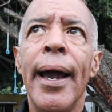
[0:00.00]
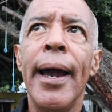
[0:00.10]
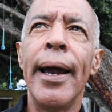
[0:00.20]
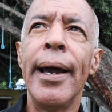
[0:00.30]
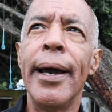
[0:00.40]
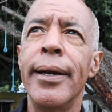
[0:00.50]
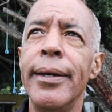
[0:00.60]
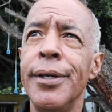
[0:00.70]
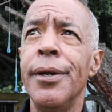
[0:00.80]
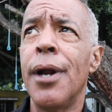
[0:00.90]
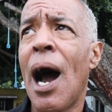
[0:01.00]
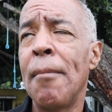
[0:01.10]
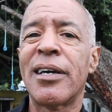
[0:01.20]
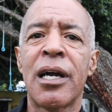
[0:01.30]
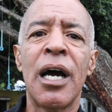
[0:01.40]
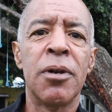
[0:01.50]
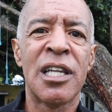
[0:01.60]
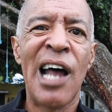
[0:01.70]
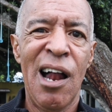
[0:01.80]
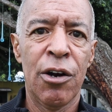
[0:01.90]
and I make a couple
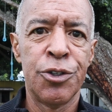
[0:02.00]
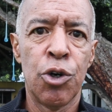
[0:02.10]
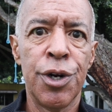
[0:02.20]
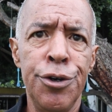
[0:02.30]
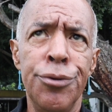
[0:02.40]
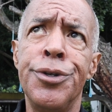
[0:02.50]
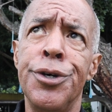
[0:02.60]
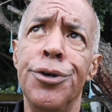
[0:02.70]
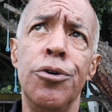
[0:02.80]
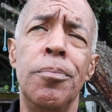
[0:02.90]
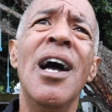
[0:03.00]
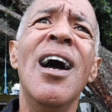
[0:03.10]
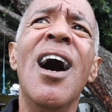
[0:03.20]
of dollars on YouTube.